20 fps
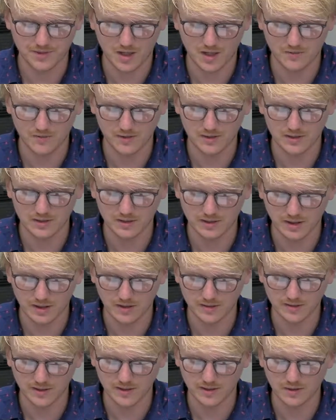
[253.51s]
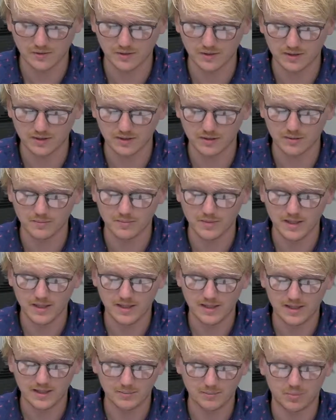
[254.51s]
covered in the online curriculum
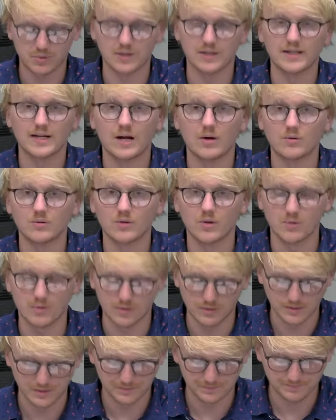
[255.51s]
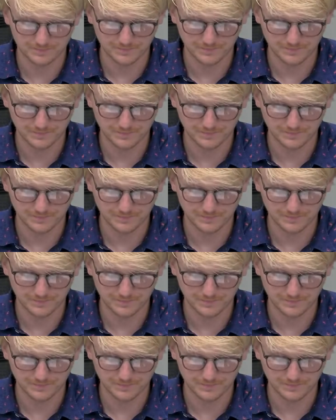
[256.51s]
and play out locally.